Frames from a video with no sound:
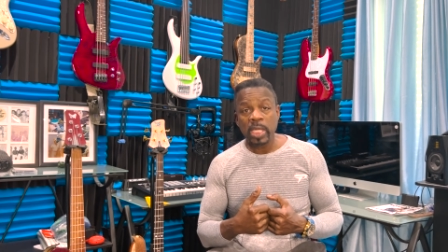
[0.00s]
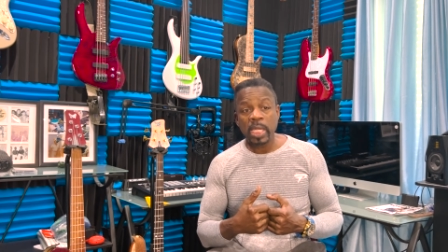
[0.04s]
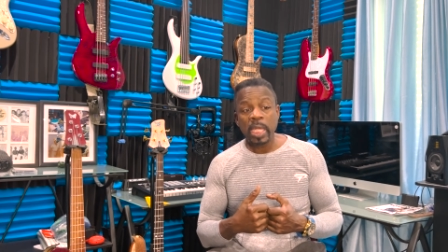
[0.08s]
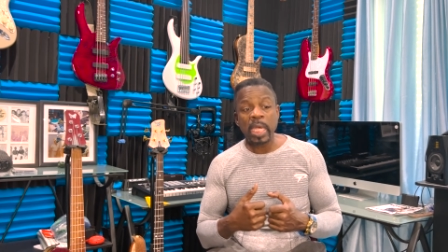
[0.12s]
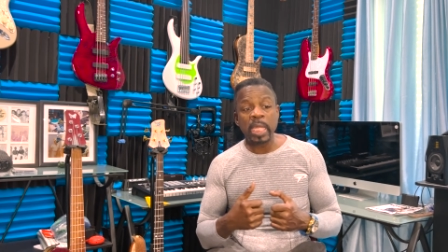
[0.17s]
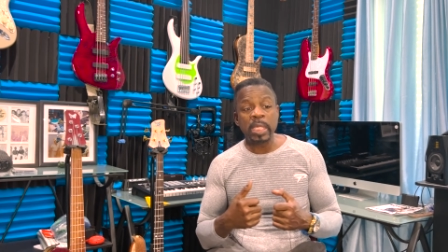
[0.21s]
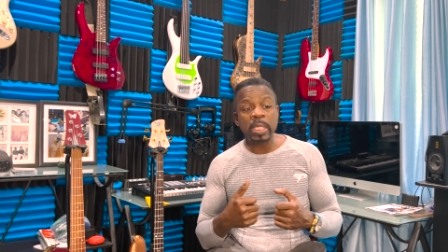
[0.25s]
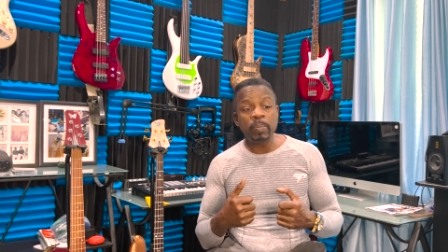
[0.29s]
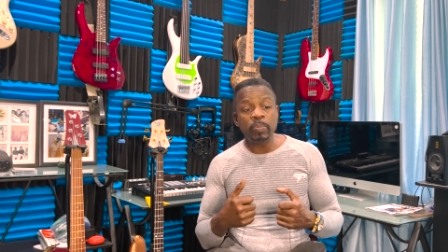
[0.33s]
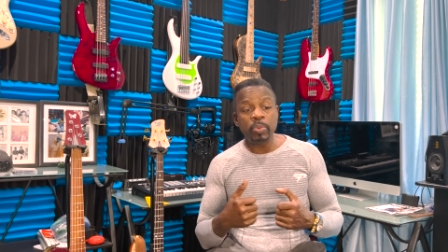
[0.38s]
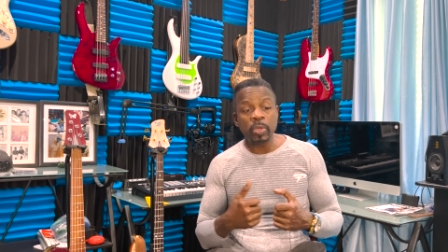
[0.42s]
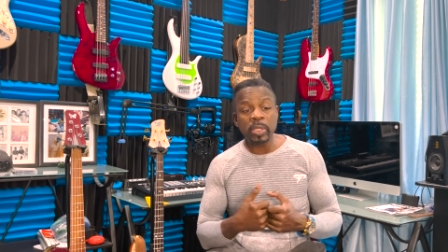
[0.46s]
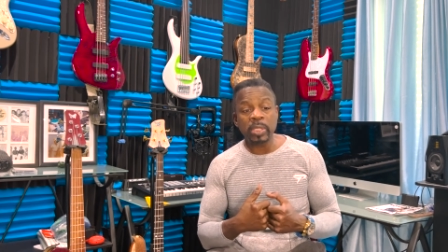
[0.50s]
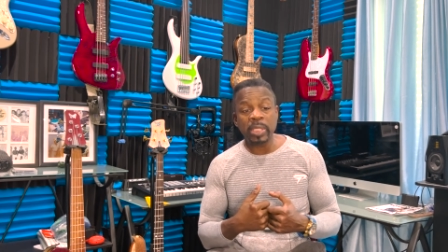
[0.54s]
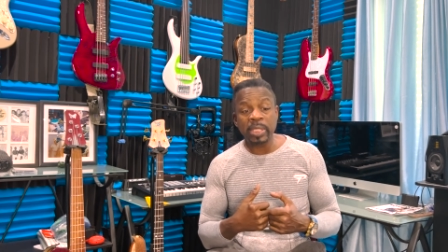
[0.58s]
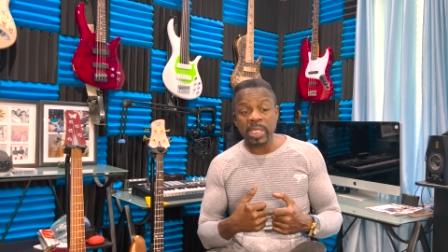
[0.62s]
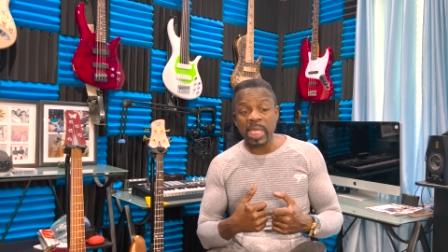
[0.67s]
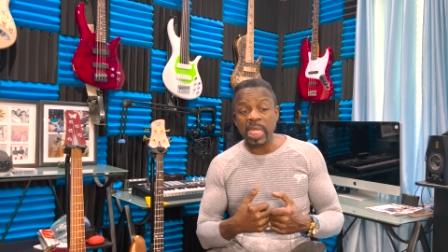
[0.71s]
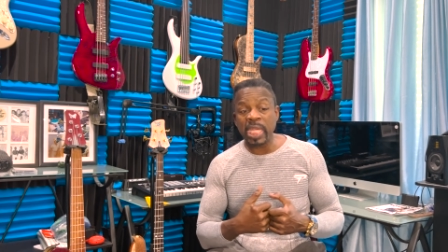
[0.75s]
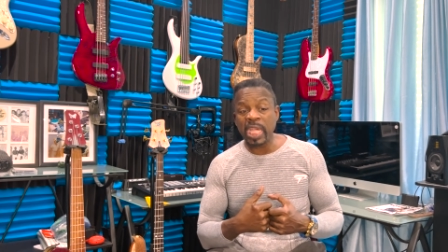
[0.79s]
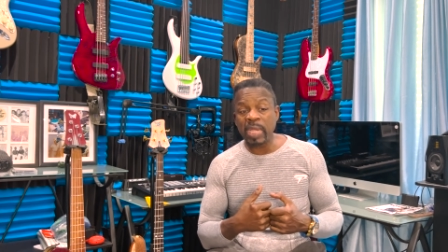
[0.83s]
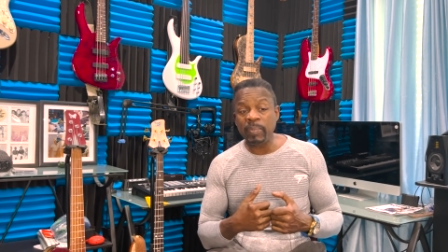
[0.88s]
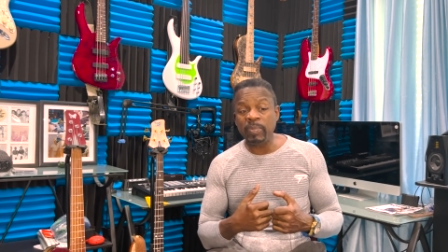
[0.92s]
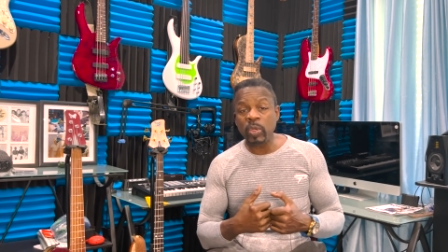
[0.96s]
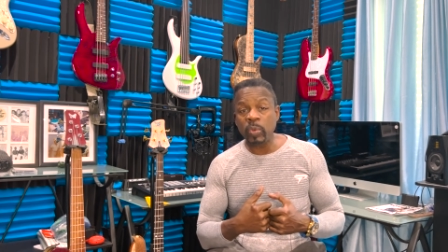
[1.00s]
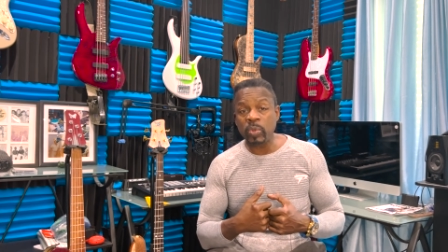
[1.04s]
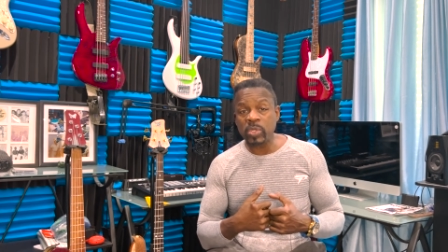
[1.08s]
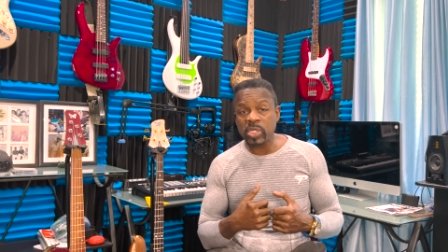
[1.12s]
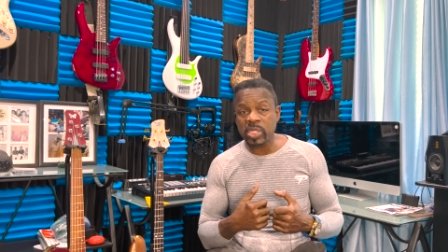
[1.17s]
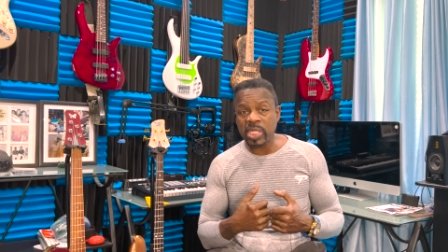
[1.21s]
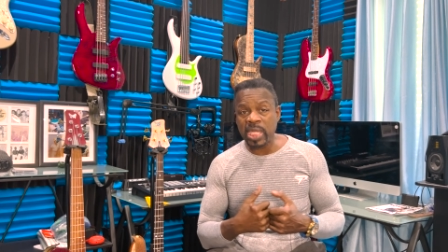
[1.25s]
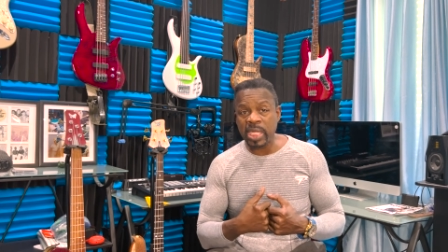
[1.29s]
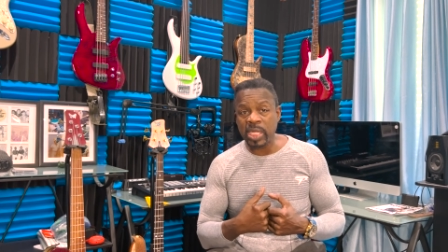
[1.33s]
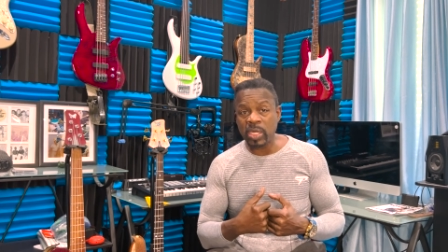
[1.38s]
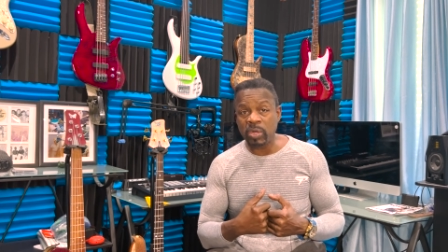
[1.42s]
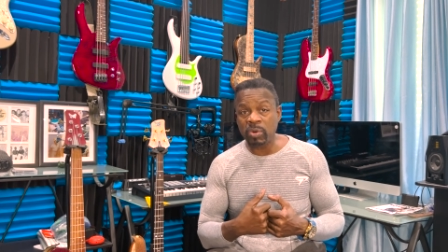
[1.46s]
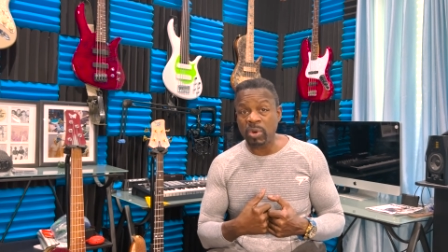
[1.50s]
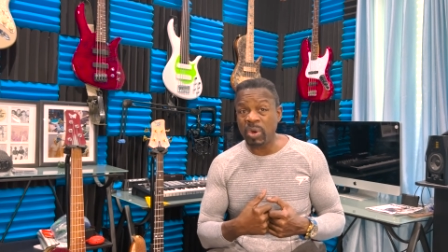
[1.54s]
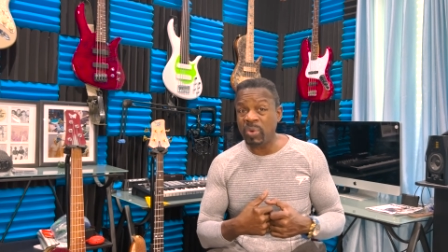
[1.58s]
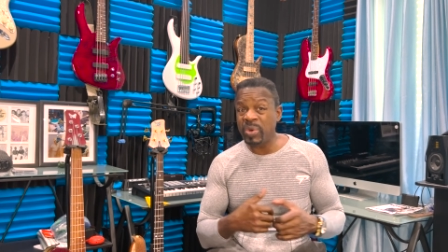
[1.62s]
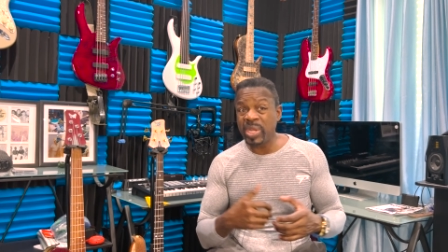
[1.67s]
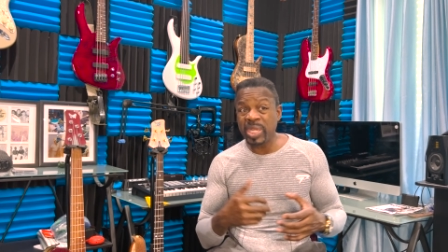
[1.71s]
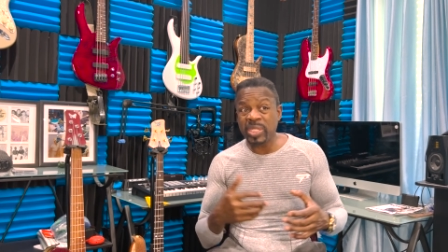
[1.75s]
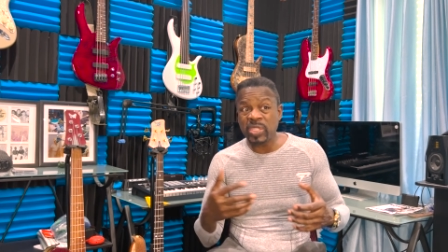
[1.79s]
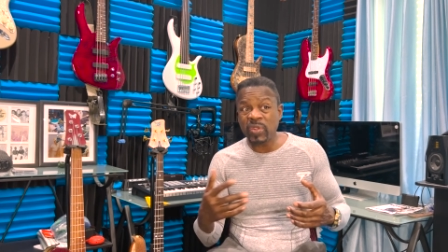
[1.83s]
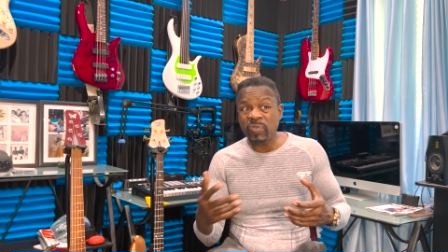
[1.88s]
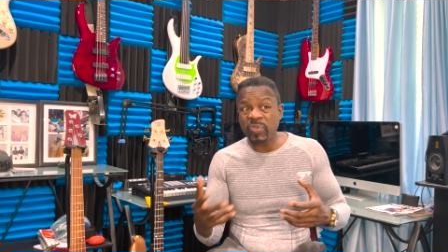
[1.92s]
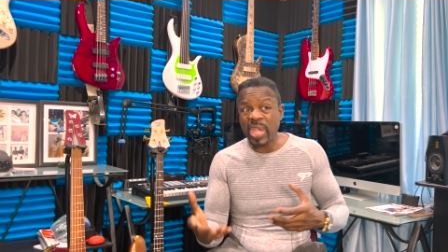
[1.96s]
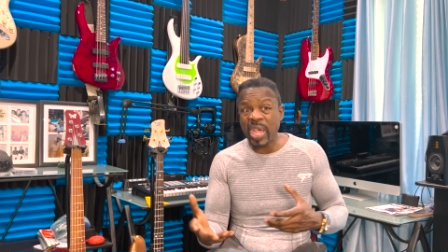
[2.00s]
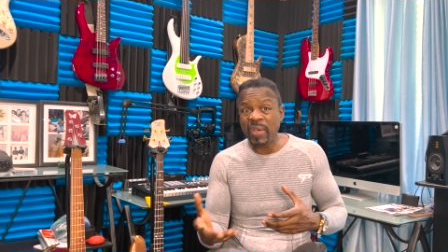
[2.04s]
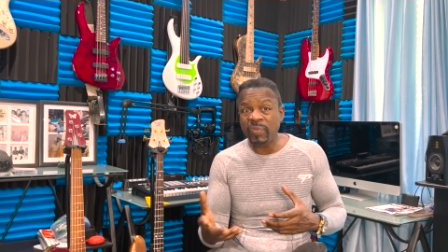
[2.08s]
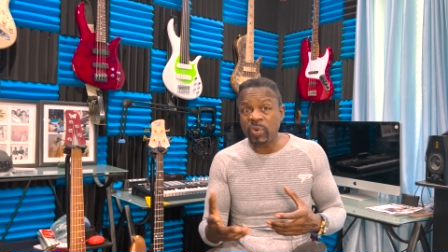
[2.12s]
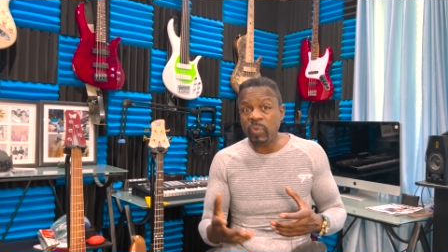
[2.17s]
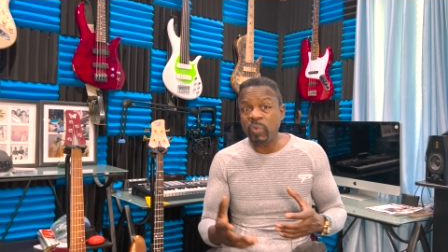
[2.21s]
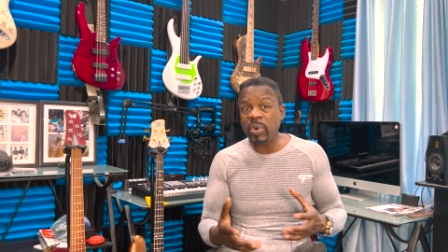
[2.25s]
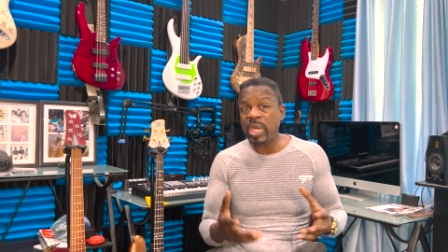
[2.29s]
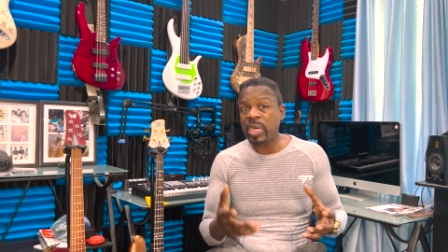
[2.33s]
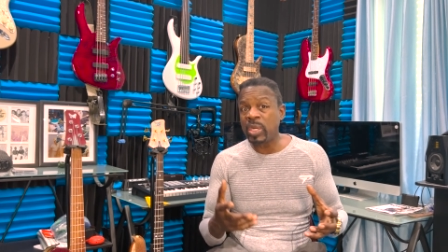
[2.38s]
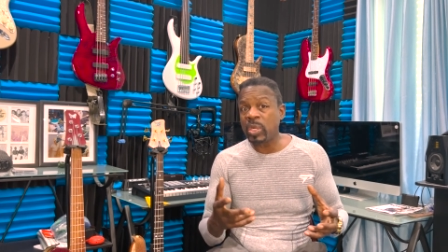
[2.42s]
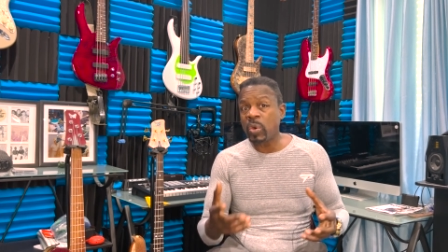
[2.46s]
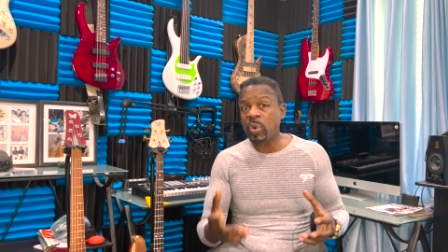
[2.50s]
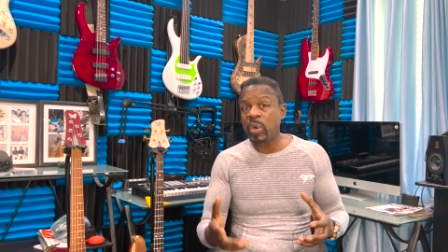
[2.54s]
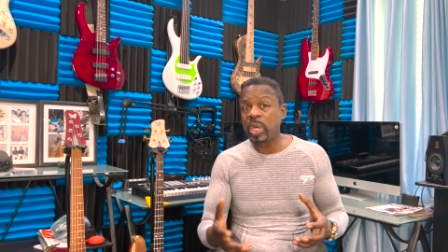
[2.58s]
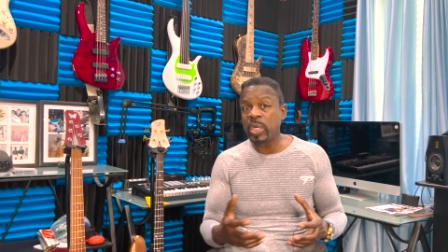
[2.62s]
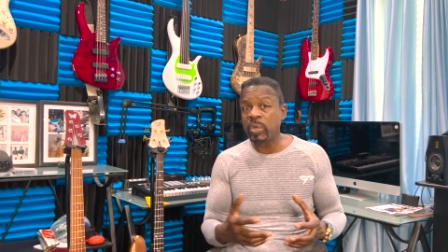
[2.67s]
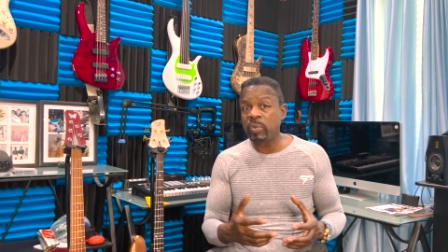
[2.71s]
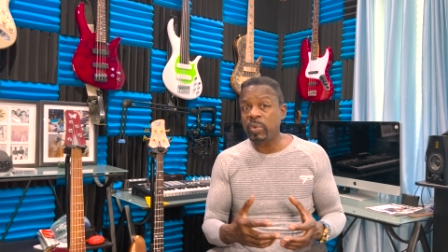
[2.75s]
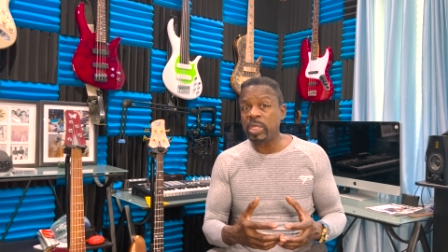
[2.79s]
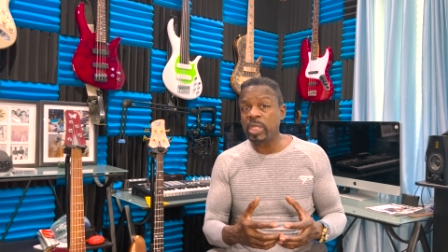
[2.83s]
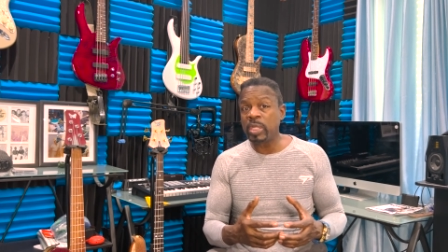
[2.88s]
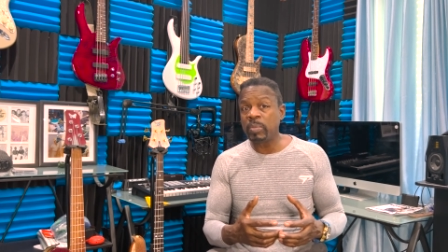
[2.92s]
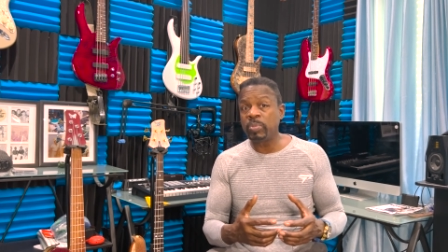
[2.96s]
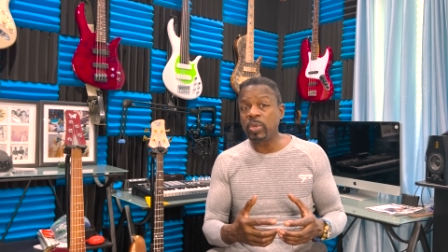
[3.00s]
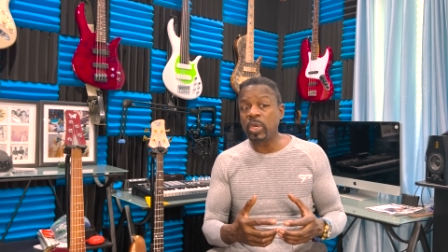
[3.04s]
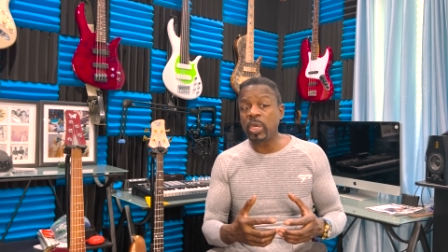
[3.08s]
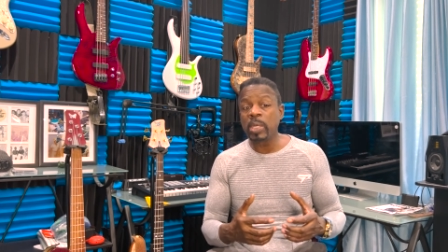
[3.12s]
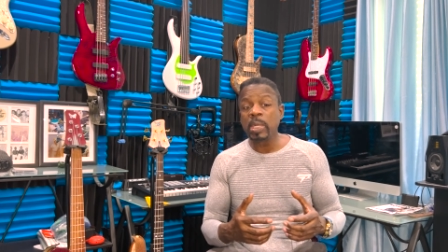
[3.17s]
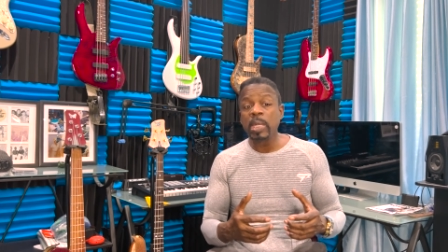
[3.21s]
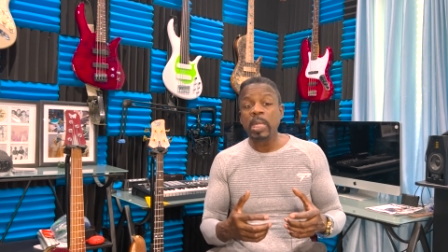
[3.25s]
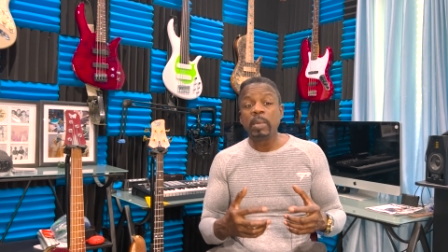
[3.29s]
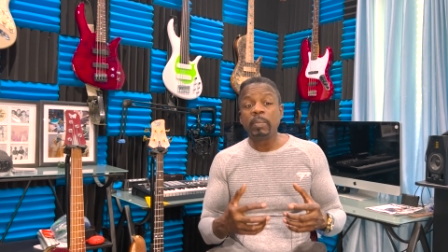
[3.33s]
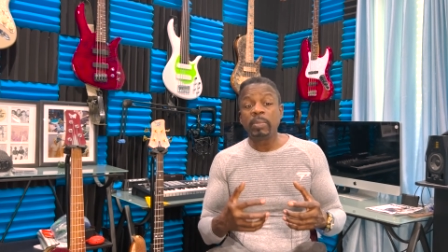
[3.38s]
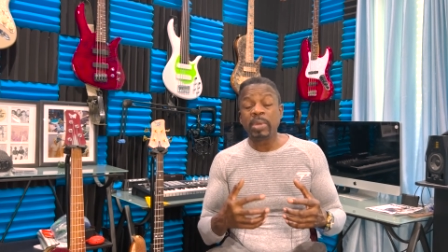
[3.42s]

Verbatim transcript: And the book that they gave me was Think and Grow Rich. If you haven't read it, go ahead and read the book.